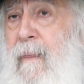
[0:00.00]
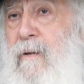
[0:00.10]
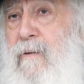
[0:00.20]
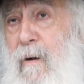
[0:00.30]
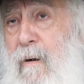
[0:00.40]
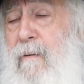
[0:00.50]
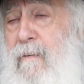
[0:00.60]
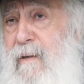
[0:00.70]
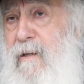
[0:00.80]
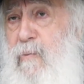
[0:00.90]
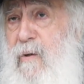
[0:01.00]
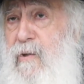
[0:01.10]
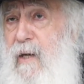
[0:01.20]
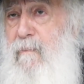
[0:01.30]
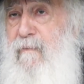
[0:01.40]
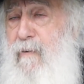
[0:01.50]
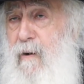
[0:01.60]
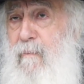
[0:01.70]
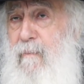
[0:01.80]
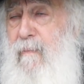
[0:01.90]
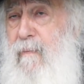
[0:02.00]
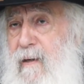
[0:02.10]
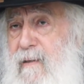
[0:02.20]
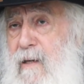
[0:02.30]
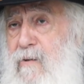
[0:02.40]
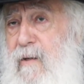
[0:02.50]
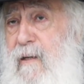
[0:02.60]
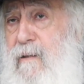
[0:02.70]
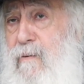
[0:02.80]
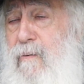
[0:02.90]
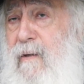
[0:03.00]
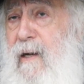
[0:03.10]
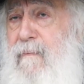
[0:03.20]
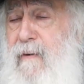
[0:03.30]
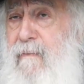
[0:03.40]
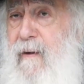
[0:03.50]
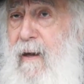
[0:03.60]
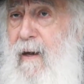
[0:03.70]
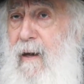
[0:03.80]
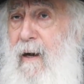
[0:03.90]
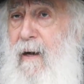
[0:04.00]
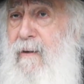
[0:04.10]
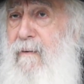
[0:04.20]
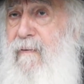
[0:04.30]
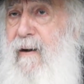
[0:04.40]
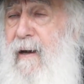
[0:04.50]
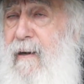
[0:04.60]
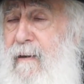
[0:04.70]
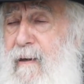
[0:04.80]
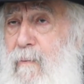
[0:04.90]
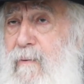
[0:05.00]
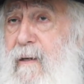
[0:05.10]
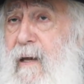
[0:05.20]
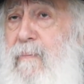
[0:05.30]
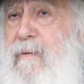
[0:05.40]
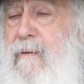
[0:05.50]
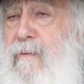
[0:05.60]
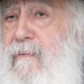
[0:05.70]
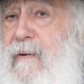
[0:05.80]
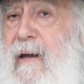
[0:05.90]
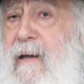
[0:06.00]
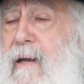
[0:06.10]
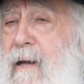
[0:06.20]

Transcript: So they switched him from Los Angeles to Tel Aviv, and he fly, he was the captain to fly